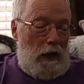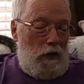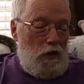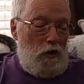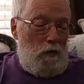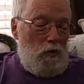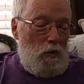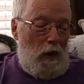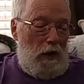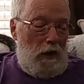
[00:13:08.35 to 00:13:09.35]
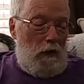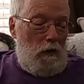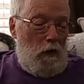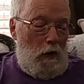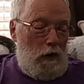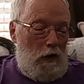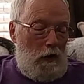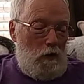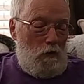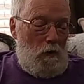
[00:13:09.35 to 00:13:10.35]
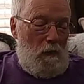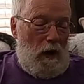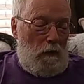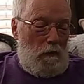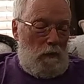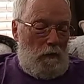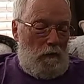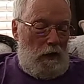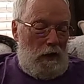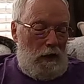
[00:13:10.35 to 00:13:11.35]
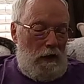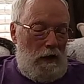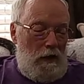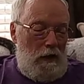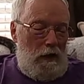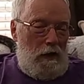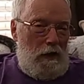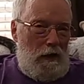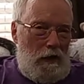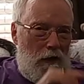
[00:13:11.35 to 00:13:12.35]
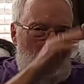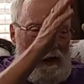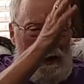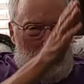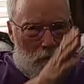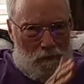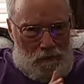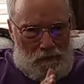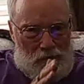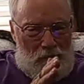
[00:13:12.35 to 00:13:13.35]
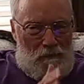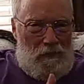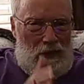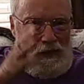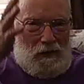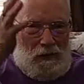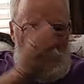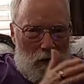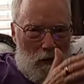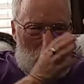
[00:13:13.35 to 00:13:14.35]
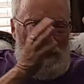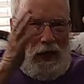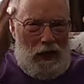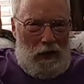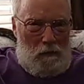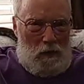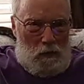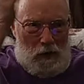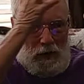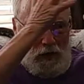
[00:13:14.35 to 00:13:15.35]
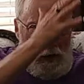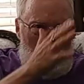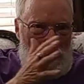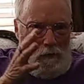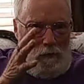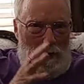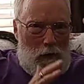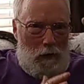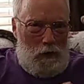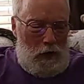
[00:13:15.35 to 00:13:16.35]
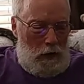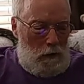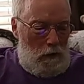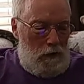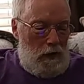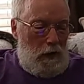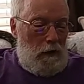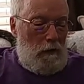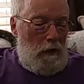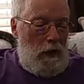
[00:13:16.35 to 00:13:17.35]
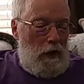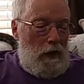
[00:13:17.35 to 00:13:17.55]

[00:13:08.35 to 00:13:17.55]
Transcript: As she was riding her donkey into a mountain ravine, kind of like a little valley between a couple of large hills there,